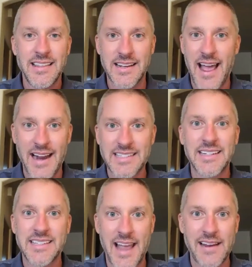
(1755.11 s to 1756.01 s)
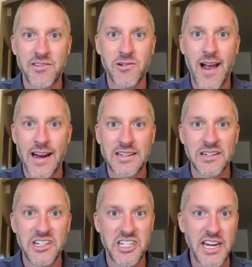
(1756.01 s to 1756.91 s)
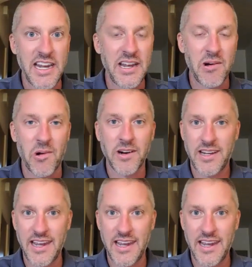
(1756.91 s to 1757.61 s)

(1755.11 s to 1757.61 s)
the next executive director, she or